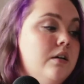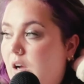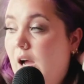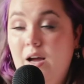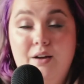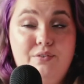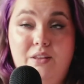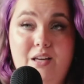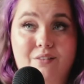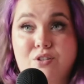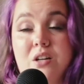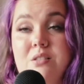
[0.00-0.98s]
I feel
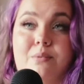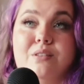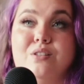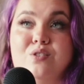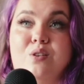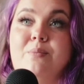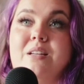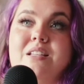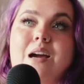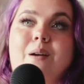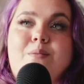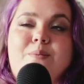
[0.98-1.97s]
like I've talked about this so many
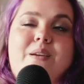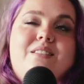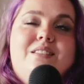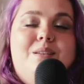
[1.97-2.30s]
times because